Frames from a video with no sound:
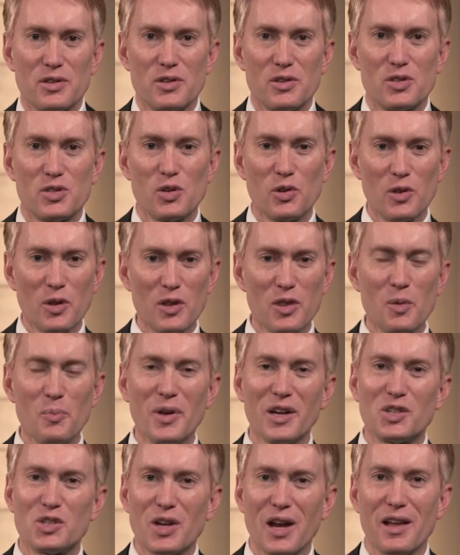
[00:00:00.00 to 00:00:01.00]
So then the
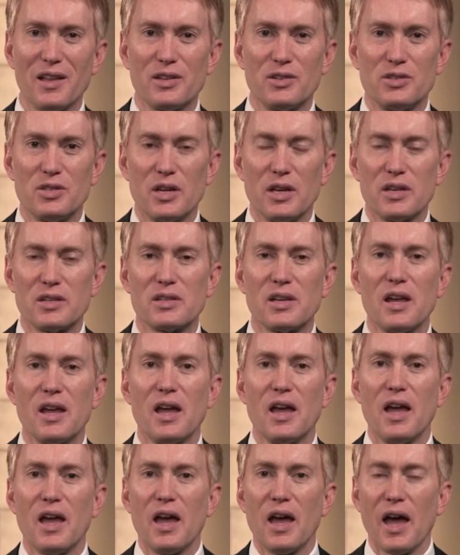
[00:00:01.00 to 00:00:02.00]
big challenge is,
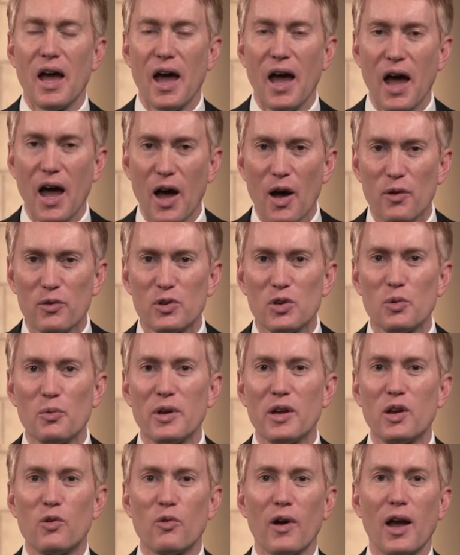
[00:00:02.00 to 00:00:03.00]
how do
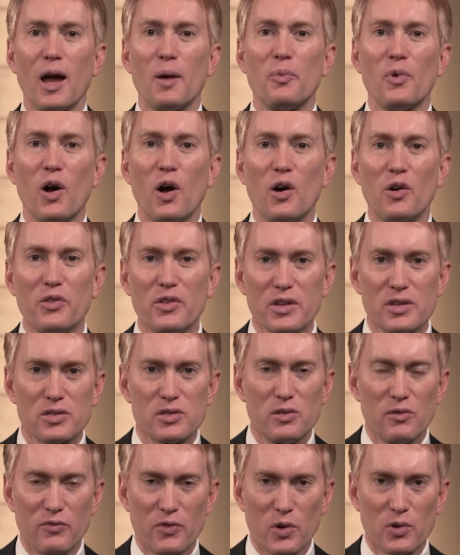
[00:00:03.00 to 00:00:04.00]
we grab all this
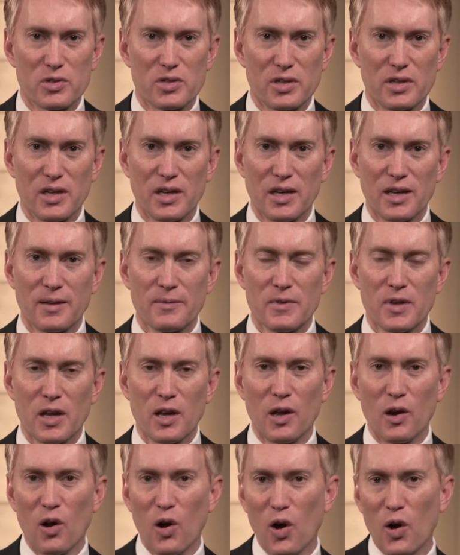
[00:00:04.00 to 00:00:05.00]
diversity
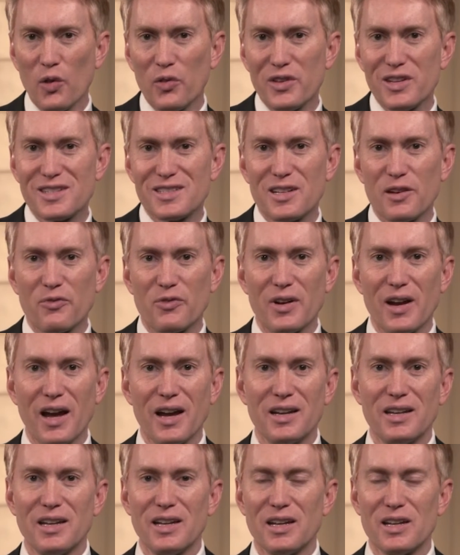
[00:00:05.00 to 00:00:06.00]
and all these different
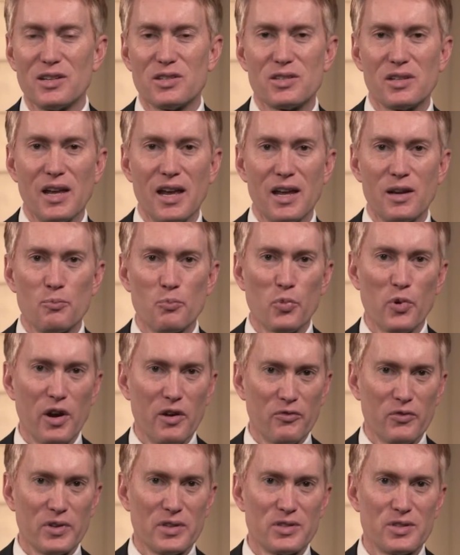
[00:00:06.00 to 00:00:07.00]
ideas and
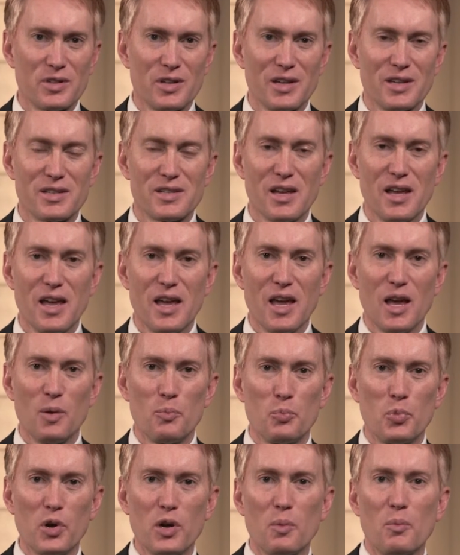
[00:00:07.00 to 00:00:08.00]
preferences
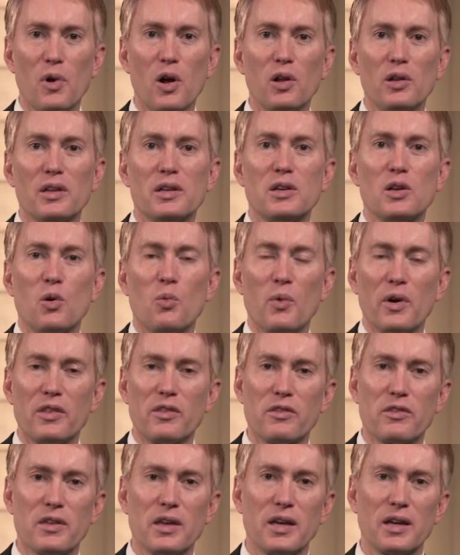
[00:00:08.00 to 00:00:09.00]
and put them all into one
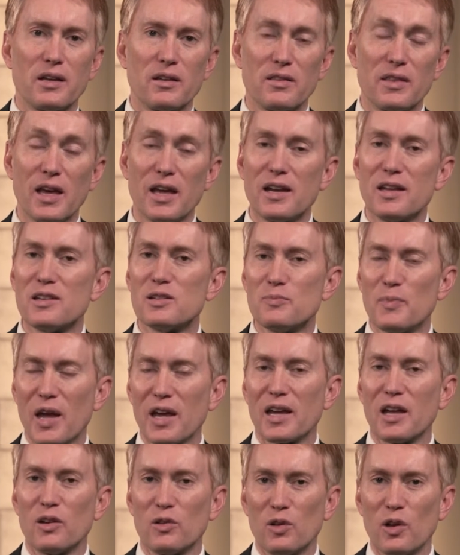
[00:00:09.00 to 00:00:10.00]
thing, that is
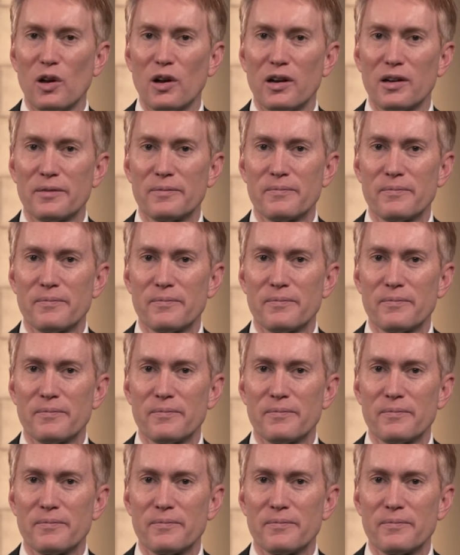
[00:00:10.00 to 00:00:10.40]
making law?